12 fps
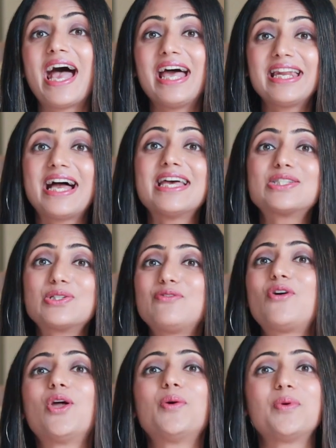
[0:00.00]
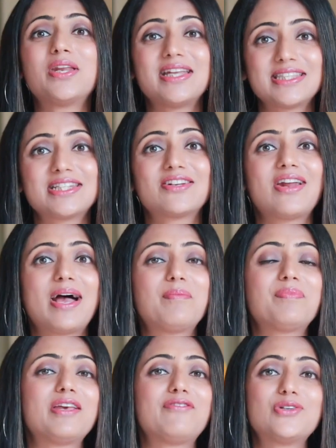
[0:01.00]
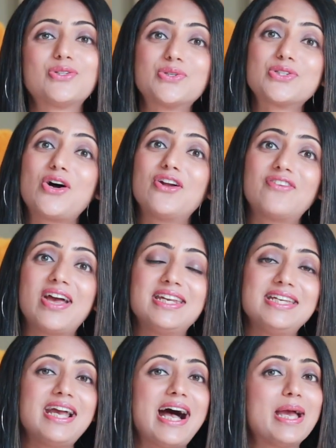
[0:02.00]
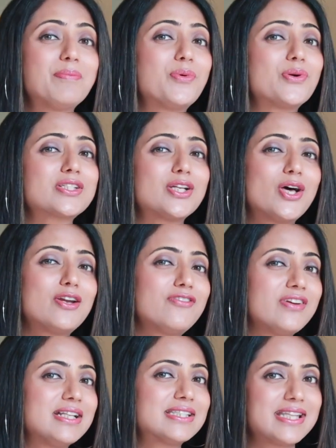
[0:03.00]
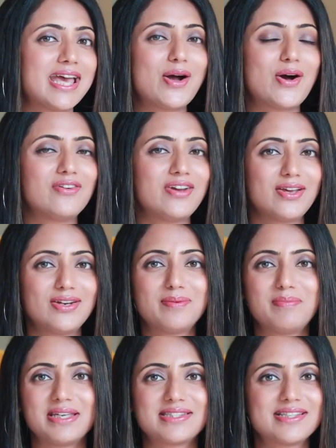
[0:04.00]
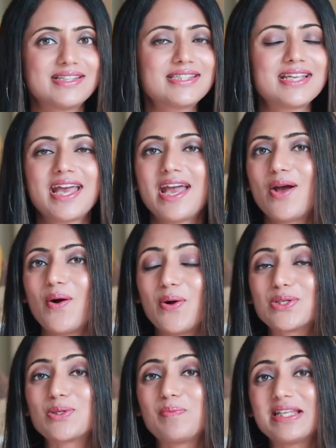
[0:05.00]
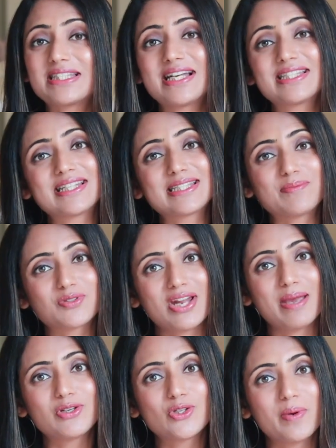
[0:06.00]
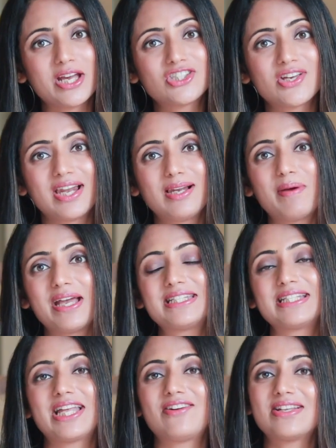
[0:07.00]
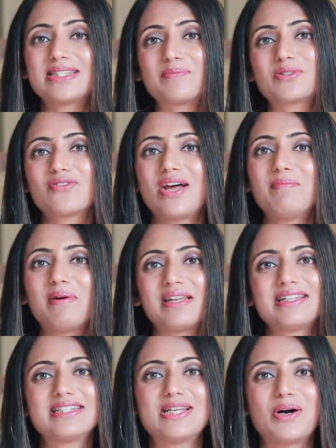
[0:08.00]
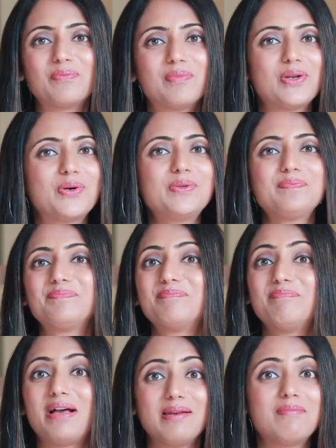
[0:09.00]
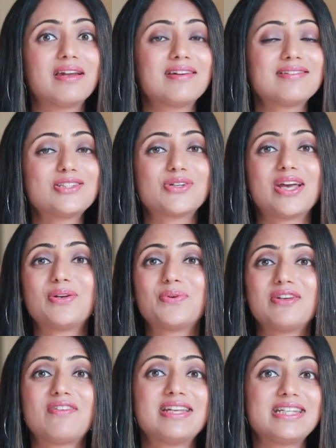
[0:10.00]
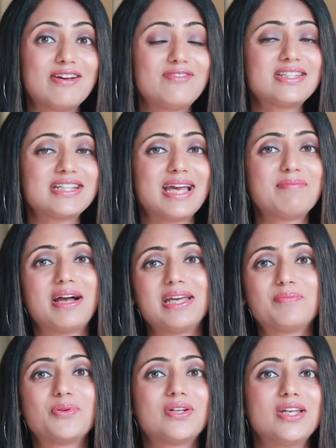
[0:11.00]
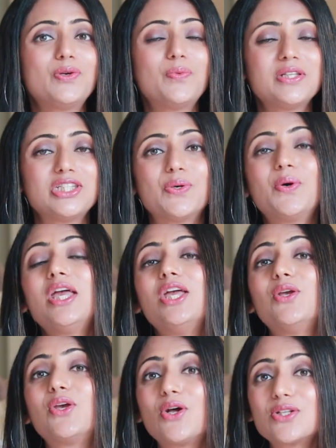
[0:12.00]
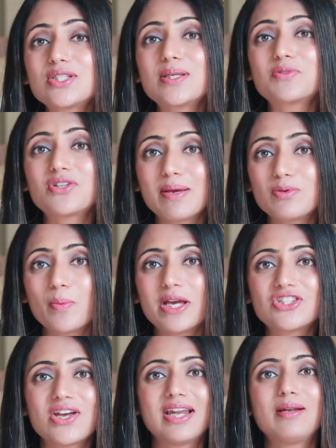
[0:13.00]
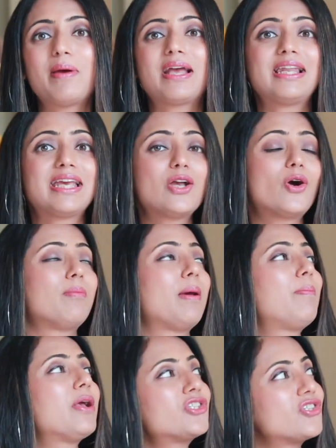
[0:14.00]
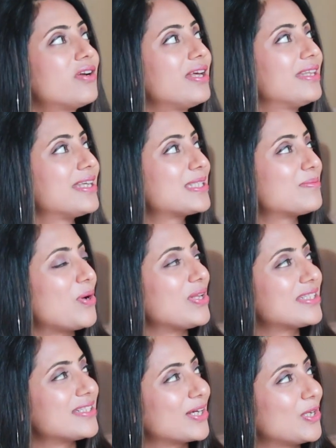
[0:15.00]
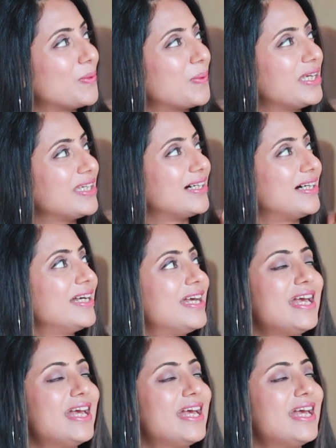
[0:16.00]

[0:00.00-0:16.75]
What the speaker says: And guys, do follow me on Instagram if you don't already. I post a lot of reels there on regular basis. Also, please consider subscribing to my channel by hitting that red subscribe button down below, bell button to get notified every time I upload a new video. You can also subscribe to my channel by clicking on my picture in this small circle over here.